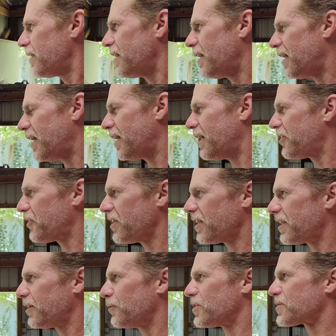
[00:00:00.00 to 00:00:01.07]
I think
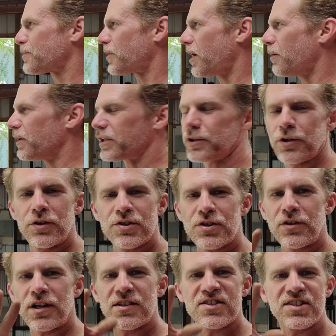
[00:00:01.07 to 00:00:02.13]
it was probably cruising
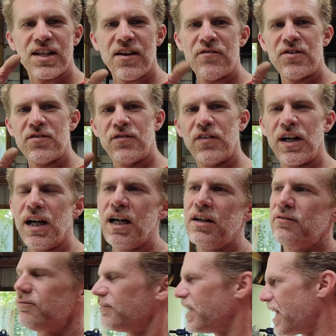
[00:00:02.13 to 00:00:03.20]
around 75,